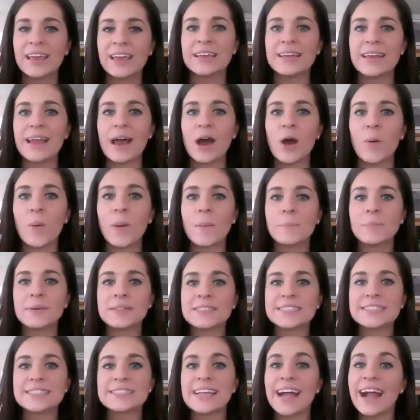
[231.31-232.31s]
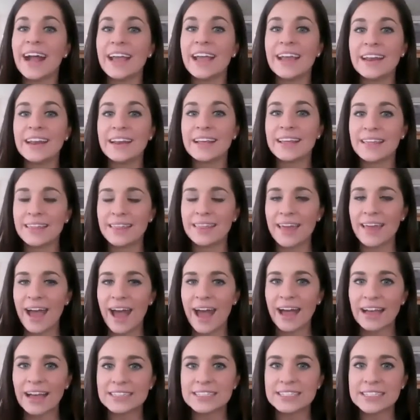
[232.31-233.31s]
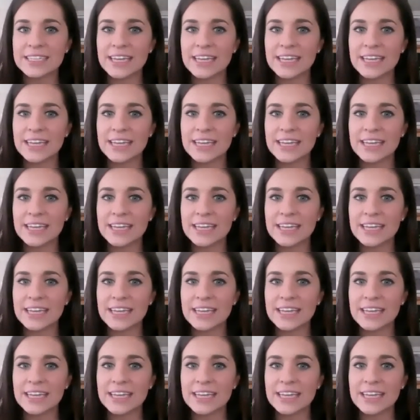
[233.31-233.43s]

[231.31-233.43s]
Now, beside that,